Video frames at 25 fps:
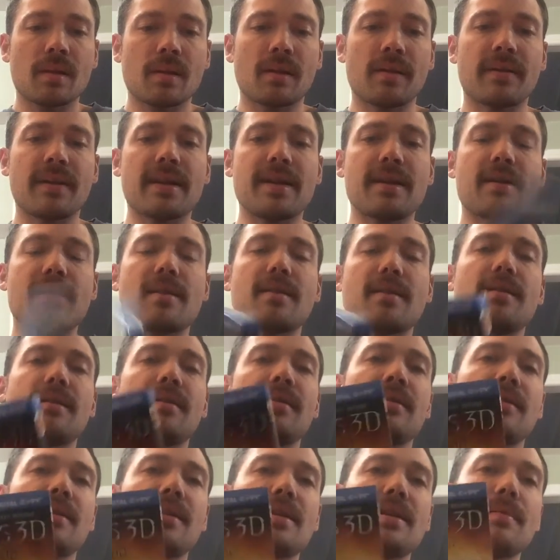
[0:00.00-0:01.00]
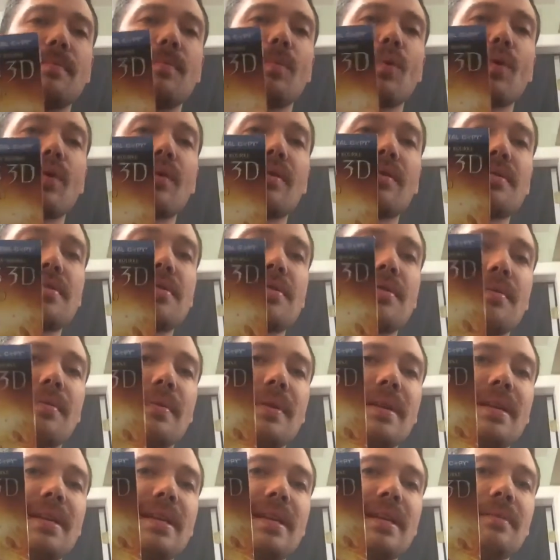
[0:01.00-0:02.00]
All right, Immortals
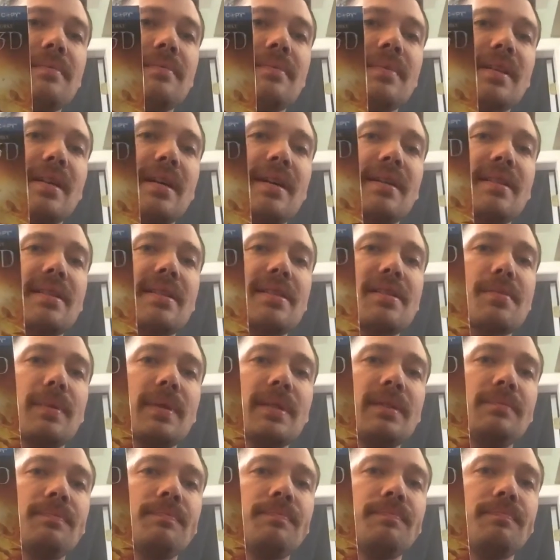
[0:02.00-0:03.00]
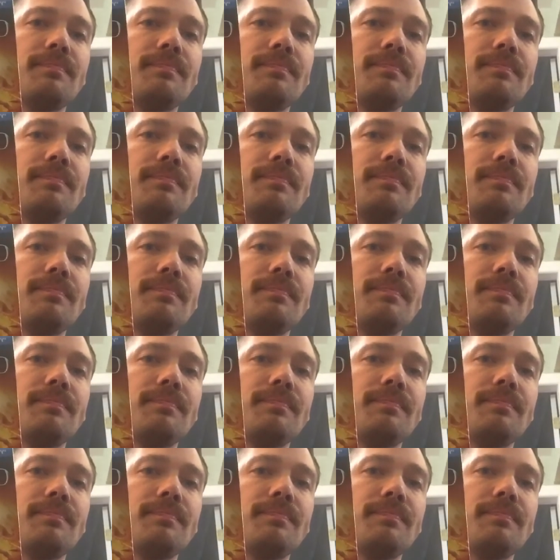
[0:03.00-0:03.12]
3D. Got this one.